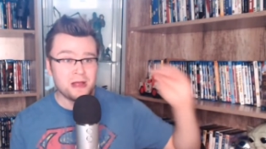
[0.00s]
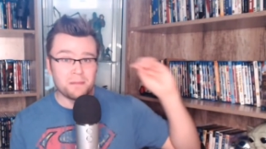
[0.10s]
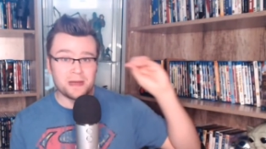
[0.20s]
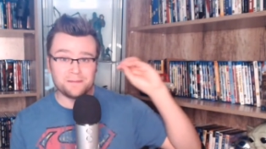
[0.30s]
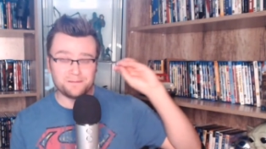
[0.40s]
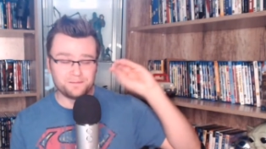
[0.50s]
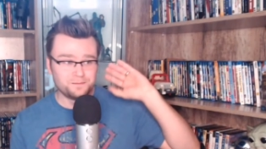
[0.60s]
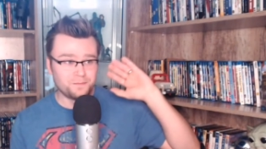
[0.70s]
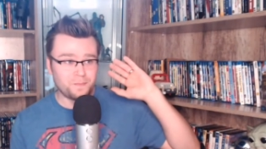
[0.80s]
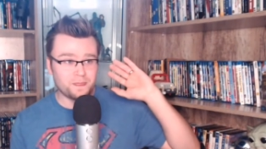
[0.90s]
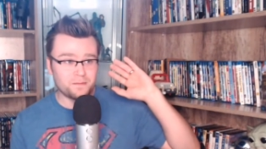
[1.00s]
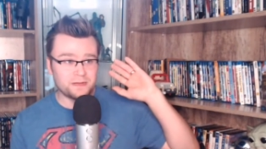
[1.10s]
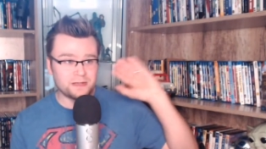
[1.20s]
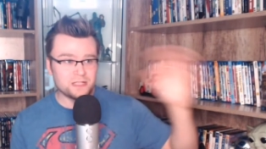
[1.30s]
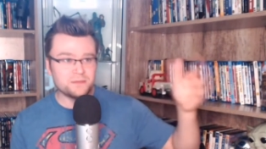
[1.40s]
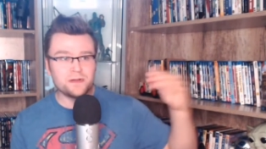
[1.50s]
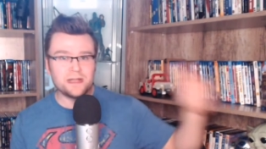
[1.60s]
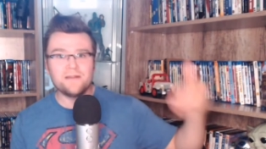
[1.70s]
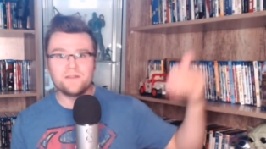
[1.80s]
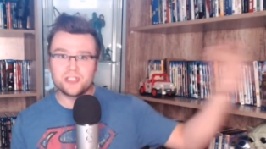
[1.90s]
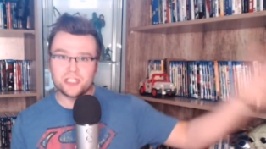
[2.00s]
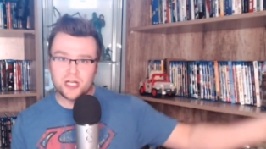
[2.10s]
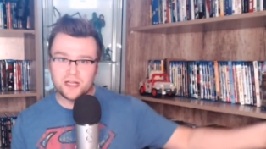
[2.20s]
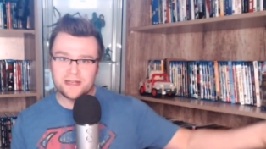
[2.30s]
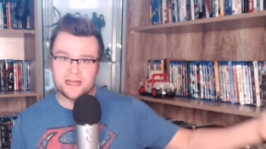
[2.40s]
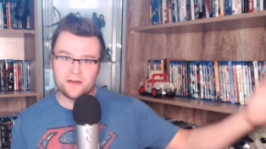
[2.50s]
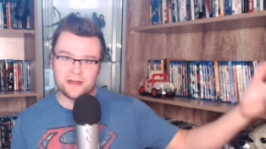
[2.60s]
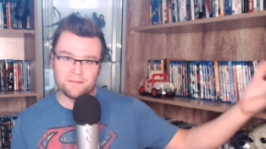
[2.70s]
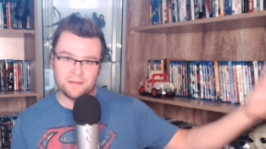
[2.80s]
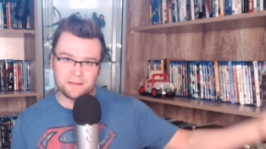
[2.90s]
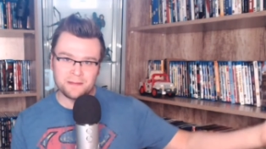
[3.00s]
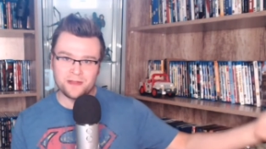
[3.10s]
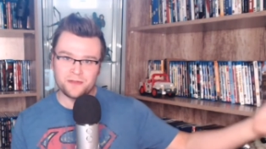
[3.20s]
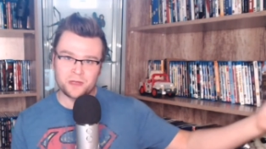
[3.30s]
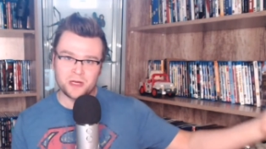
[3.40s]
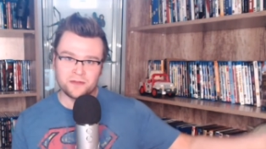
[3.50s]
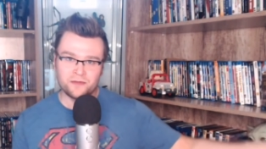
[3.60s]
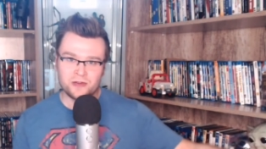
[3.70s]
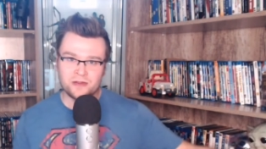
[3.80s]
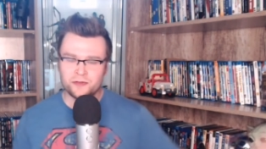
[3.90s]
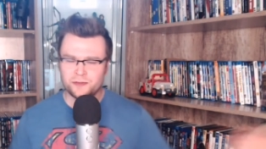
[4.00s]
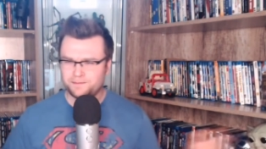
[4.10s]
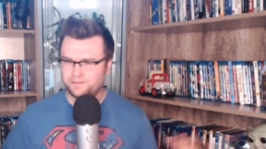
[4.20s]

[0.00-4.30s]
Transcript: But because we don't have T'Challa now in Black Panther Wakanda Forever,